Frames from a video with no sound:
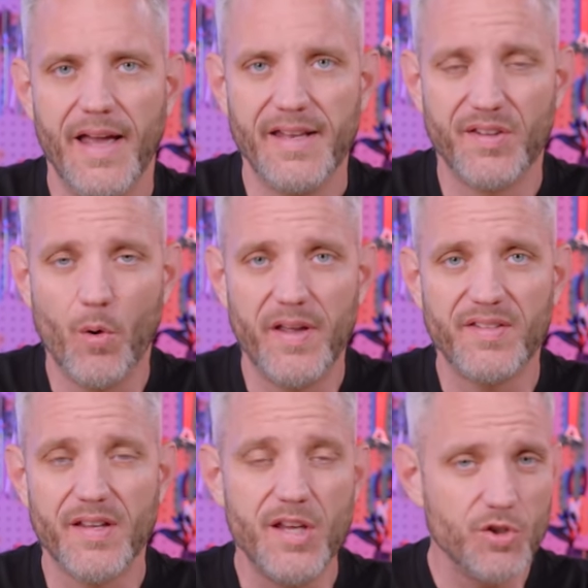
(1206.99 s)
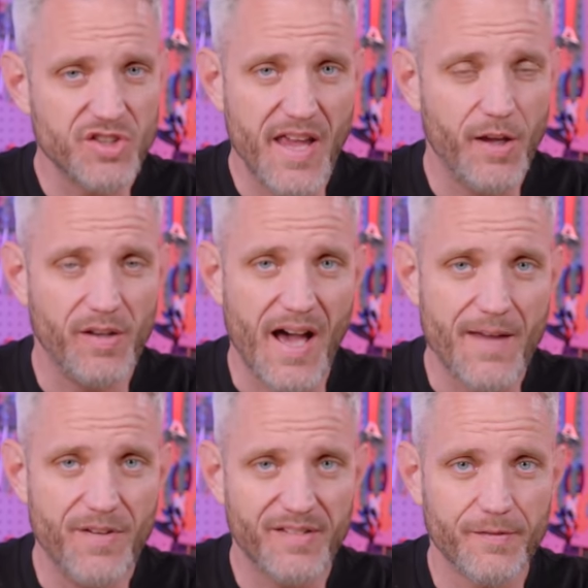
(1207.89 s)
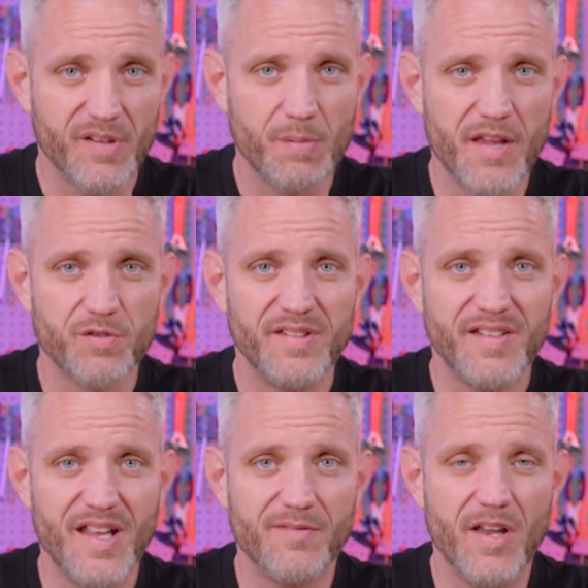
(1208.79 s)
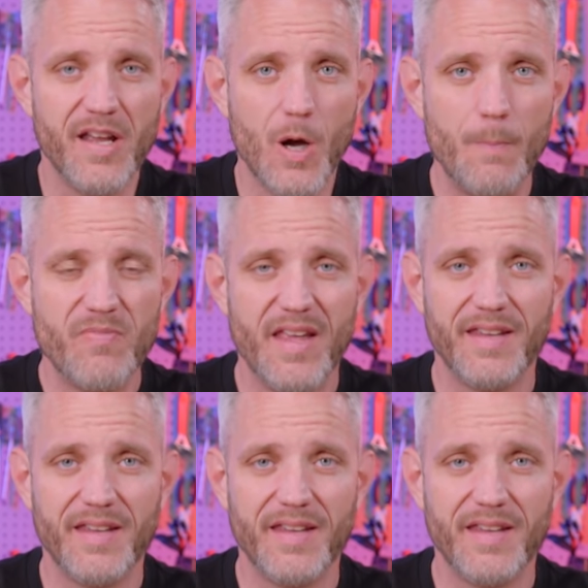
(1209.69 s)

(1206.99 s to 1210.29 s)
And as always, huge thank you to iFixit for sponsoring today's video.